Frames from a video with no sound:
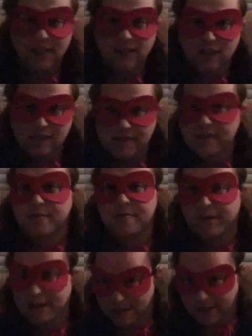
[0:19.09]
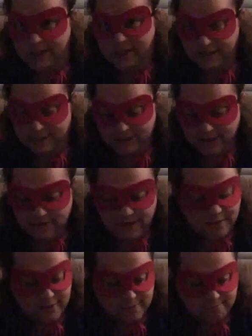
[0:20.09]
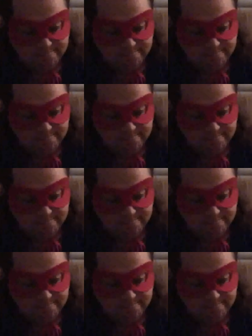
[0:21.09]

us Americans